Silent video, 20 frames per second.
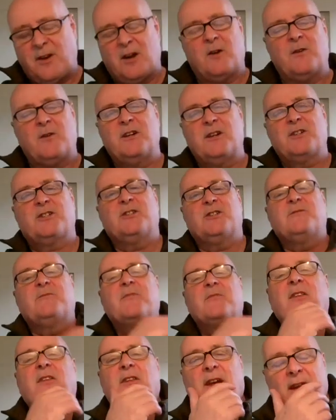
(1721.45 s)
coercion.
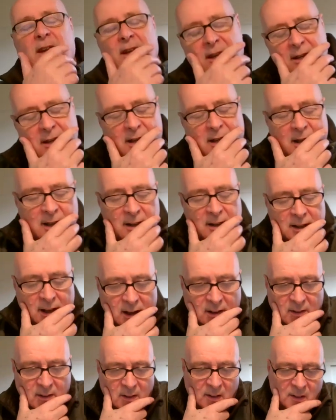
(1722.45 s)
I think
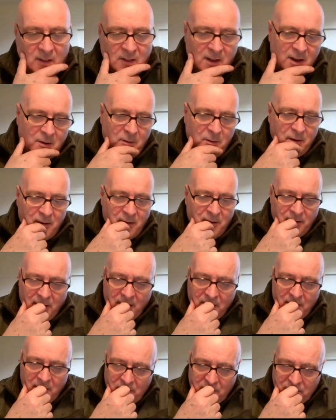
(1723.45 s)
they
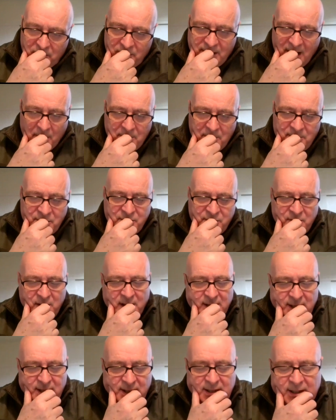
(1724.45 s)

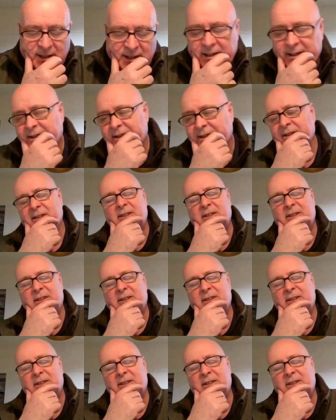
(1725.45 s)
demonstrated that